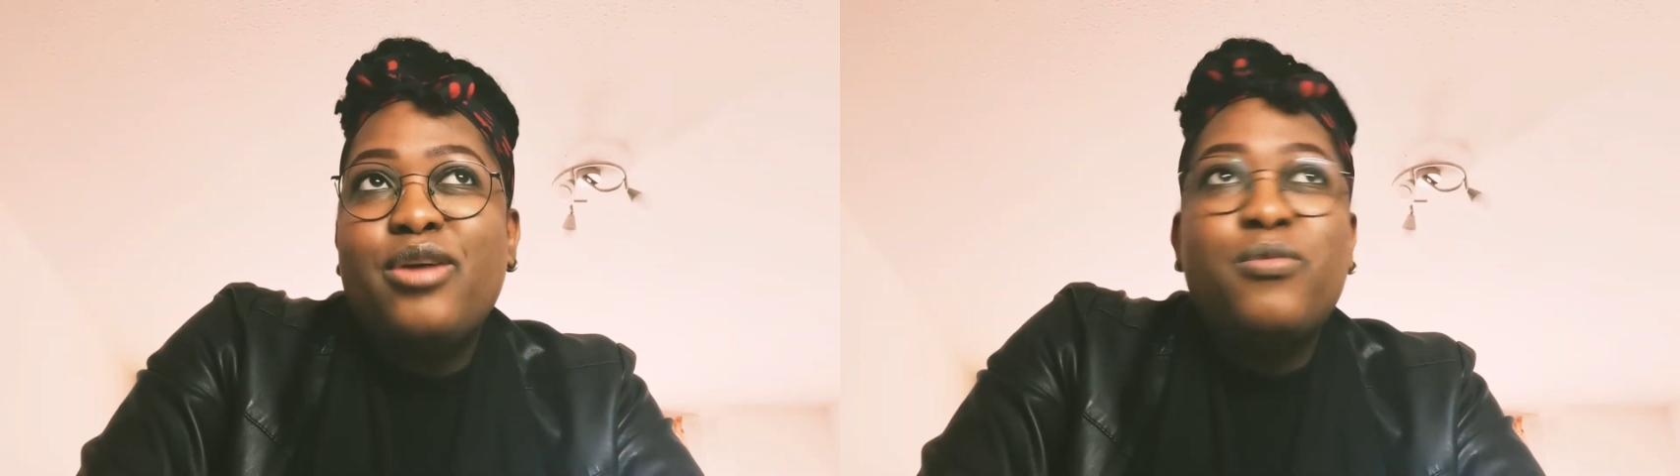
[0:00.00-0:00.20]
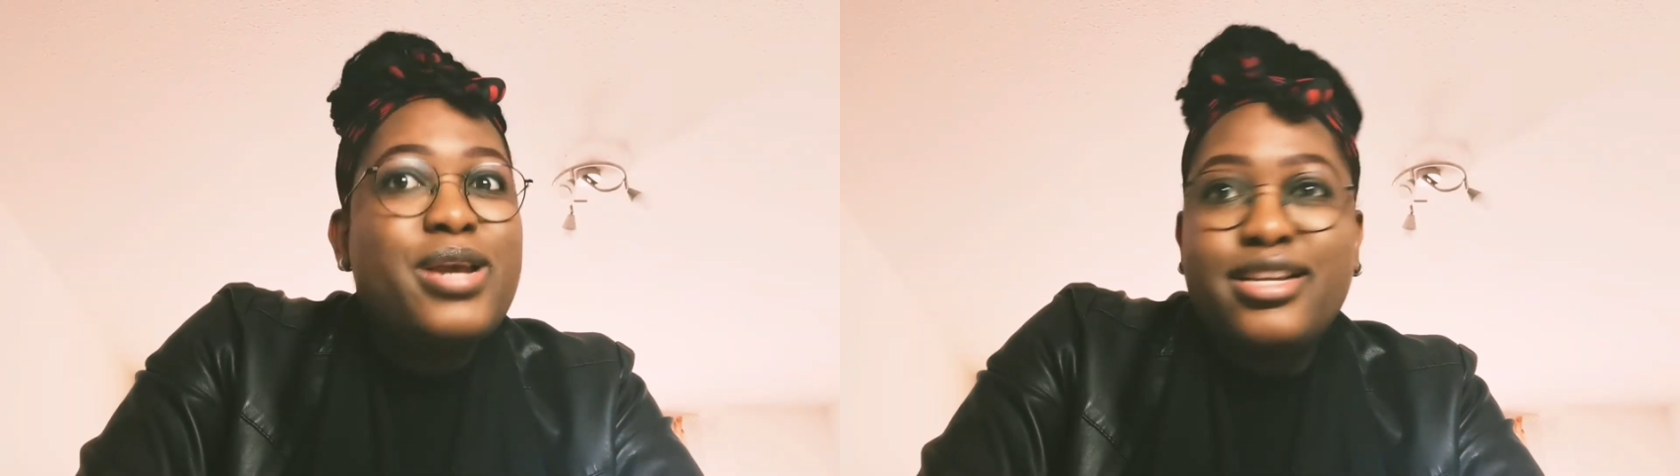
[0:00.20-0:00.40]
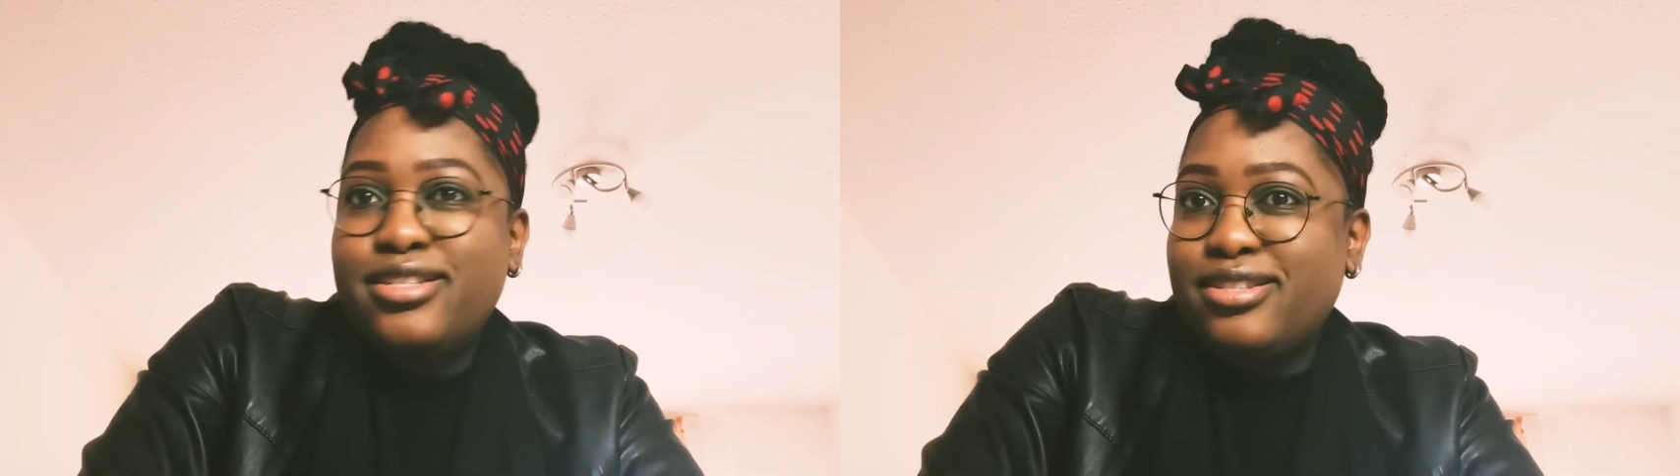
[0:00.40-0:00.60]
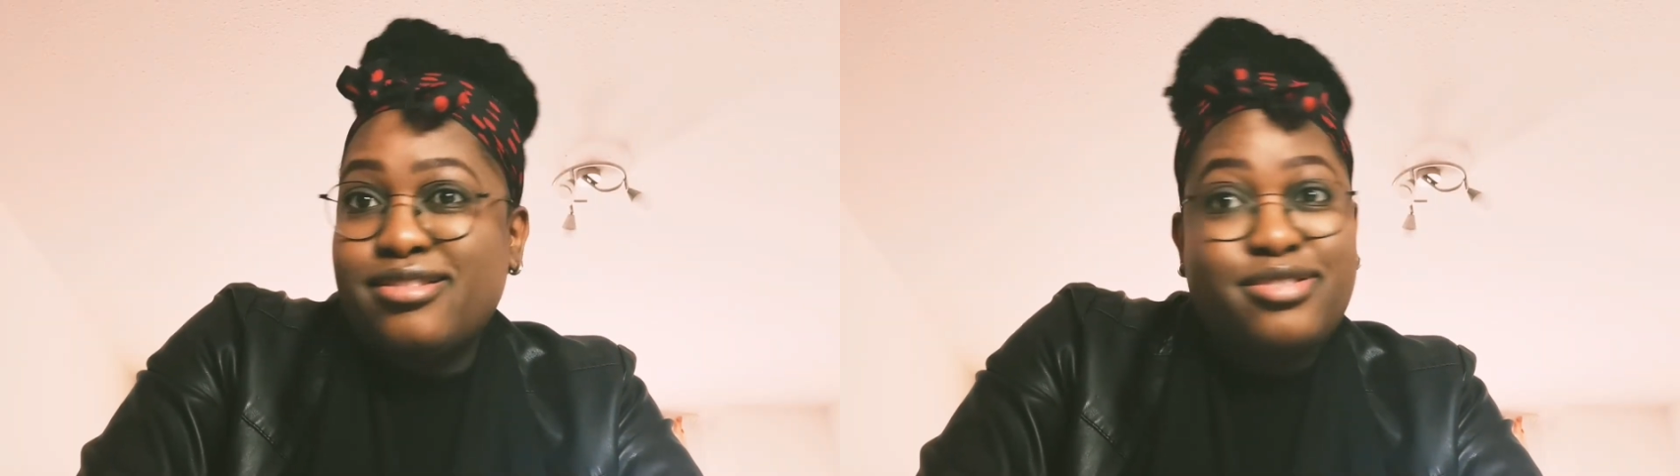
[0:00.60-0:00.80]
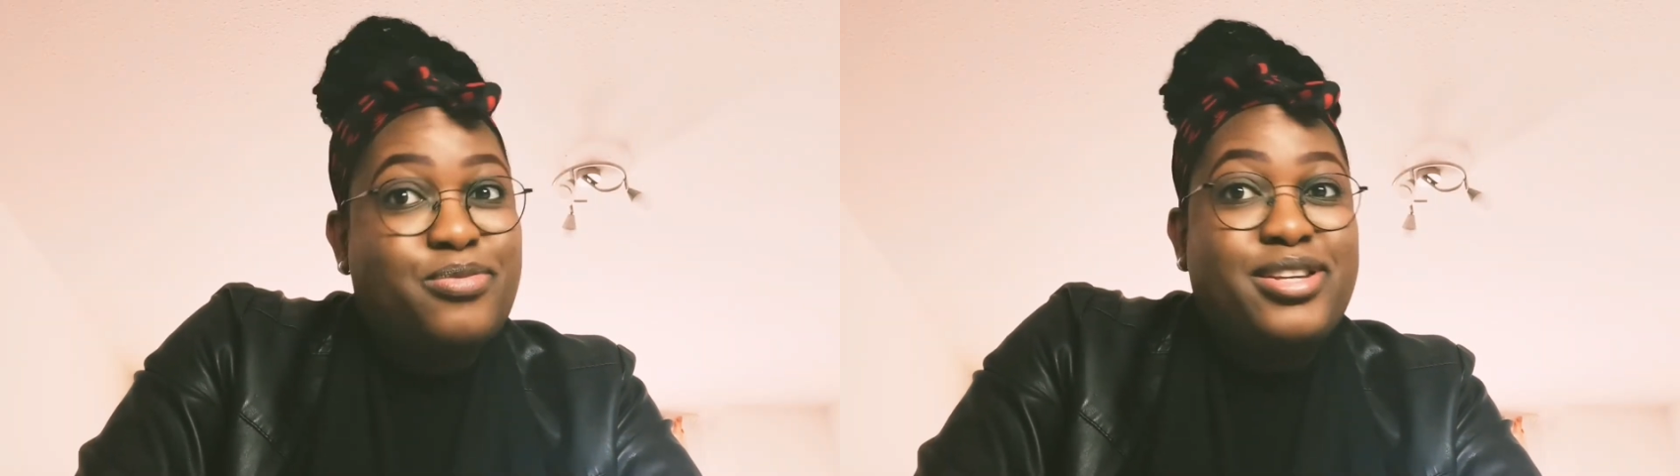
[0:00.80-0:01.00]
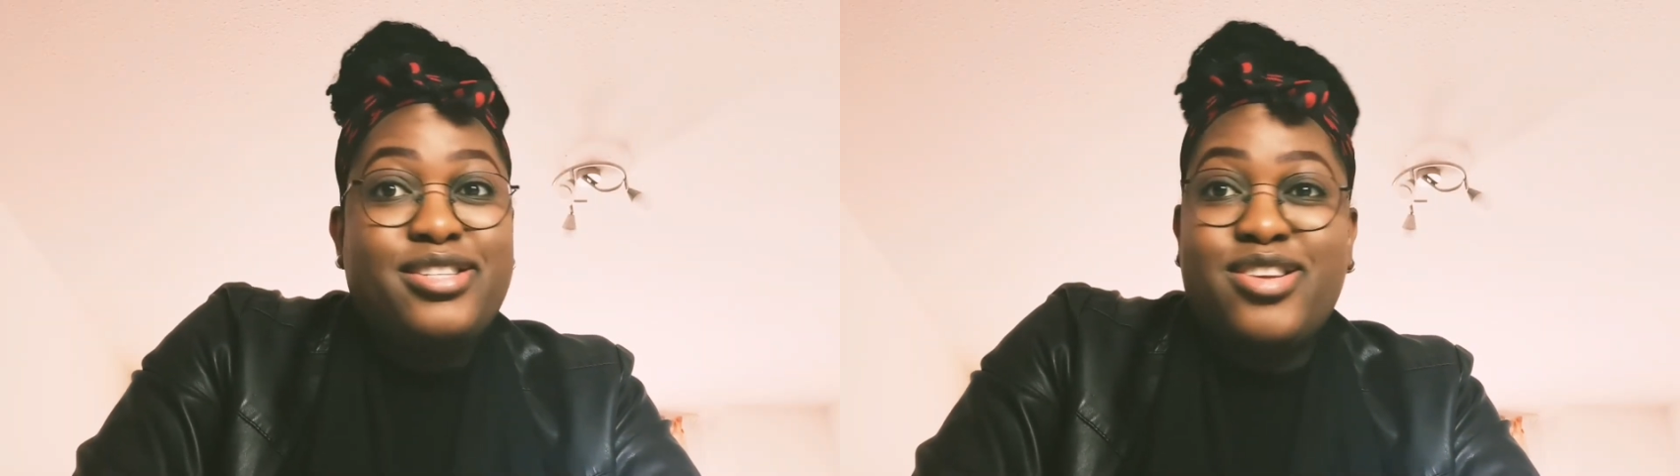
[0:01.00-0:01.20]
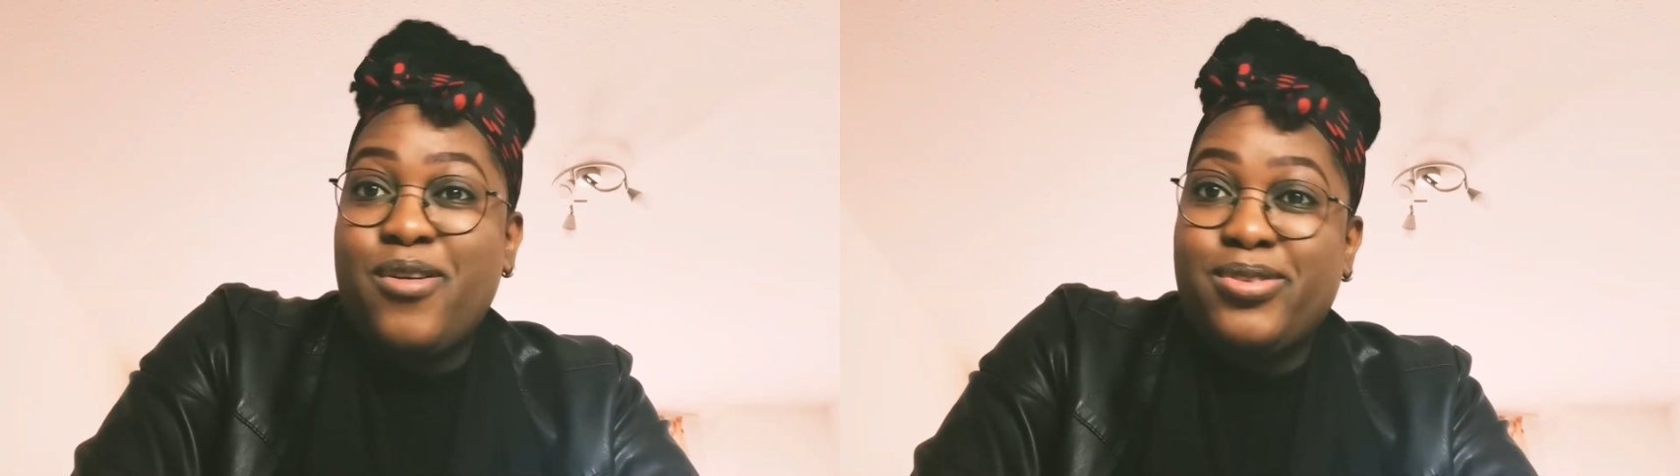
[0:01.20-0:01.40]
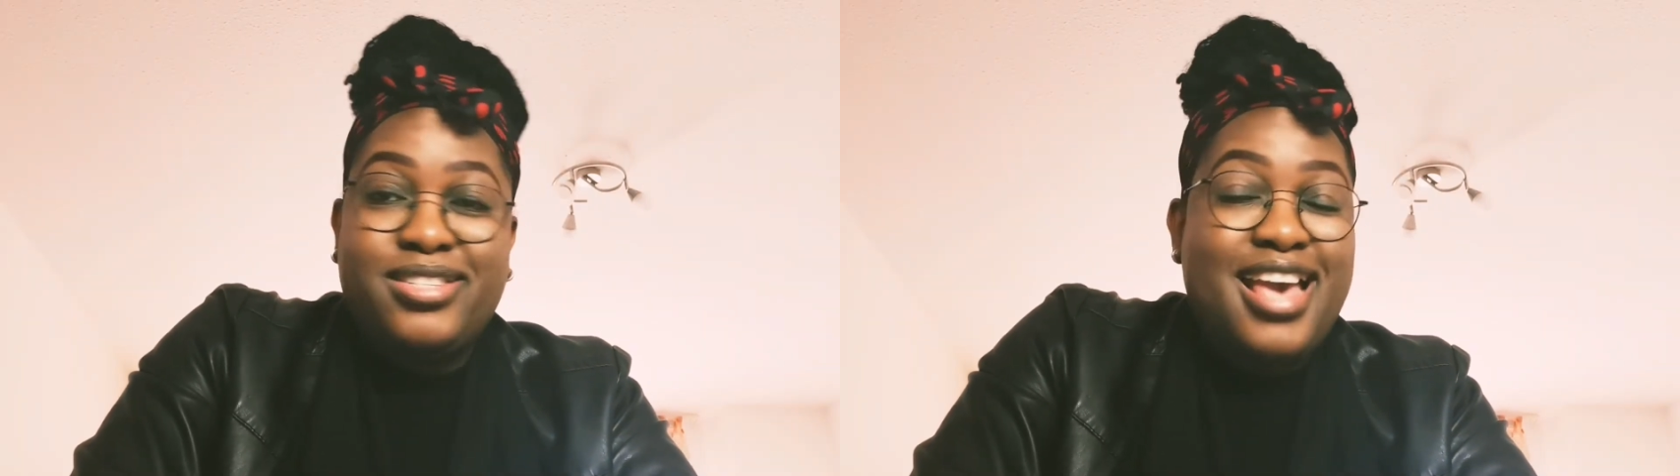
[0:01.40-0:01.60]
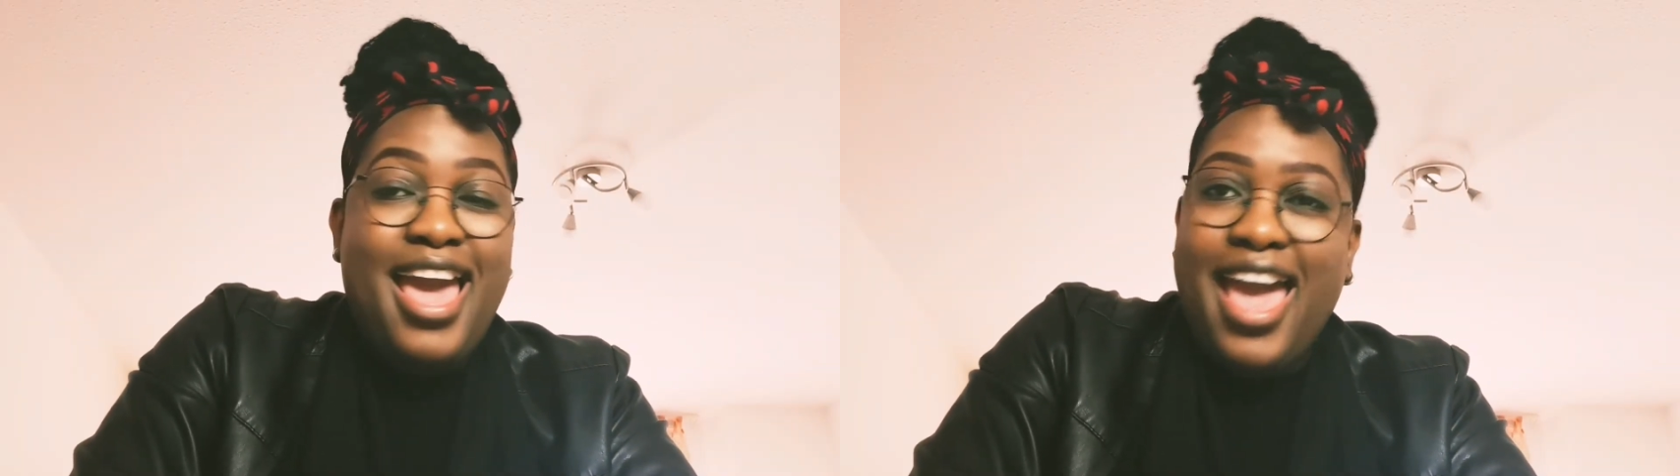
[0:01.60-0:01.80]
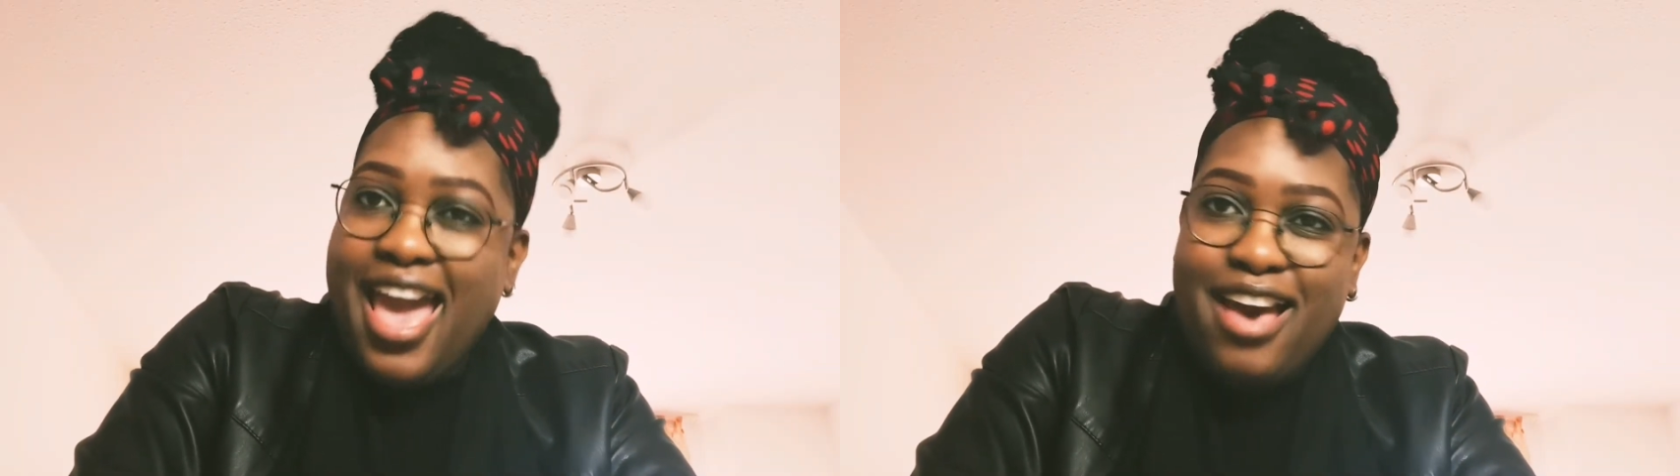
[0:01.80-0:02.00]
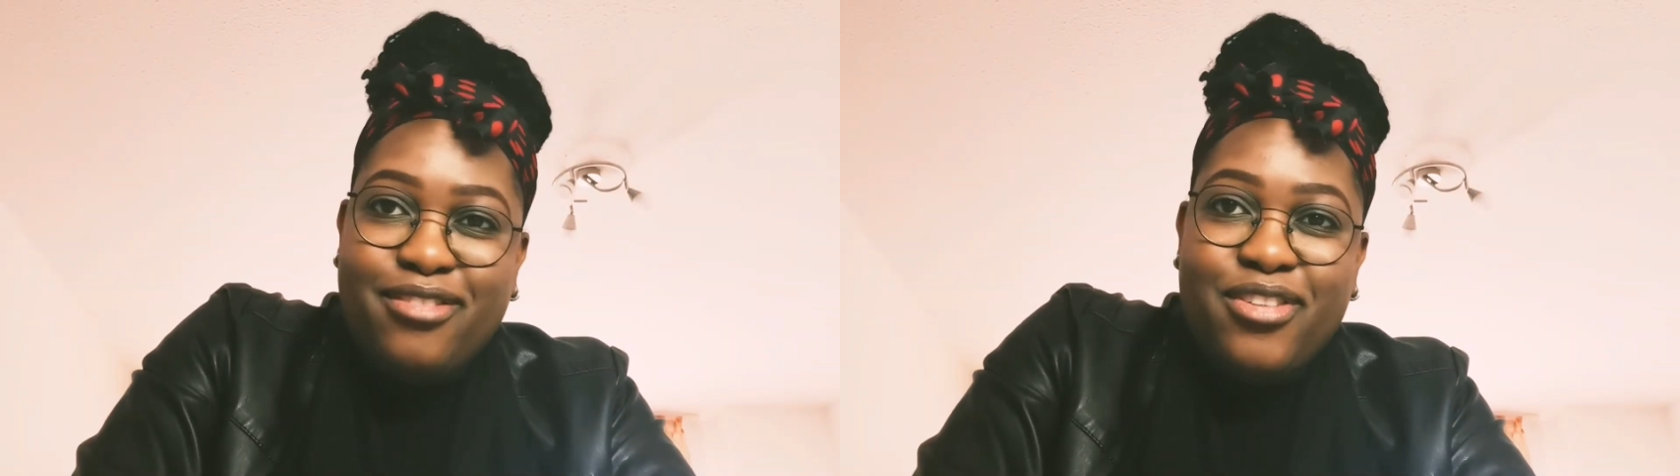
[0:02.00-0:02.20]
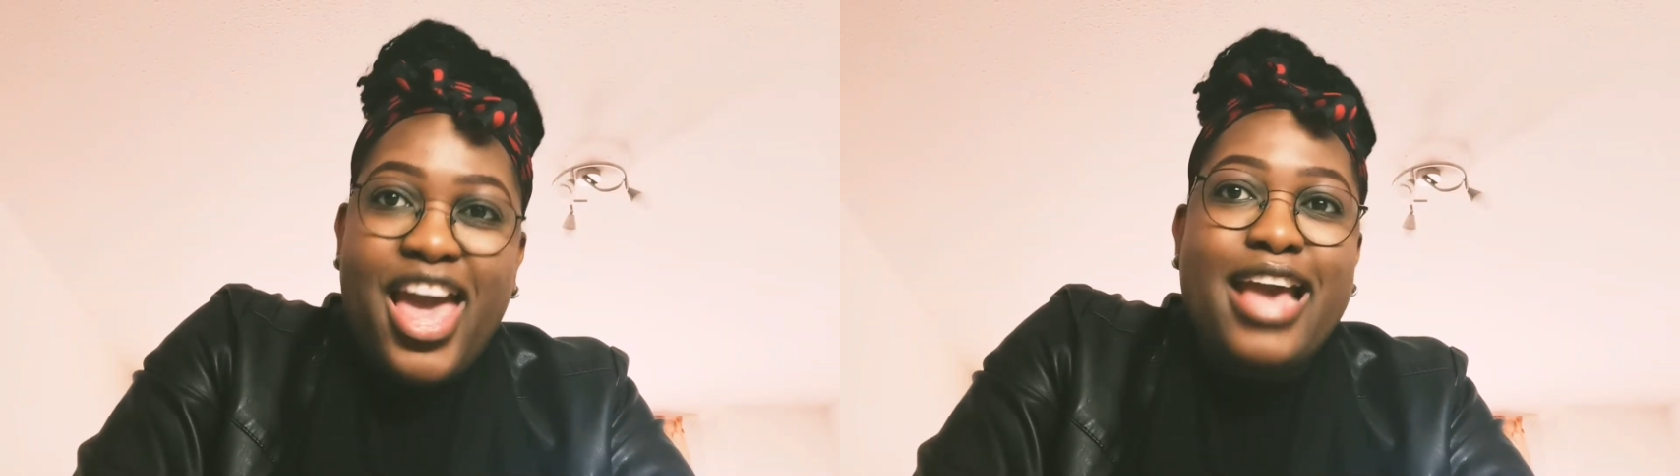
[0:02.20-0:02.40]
that we don't have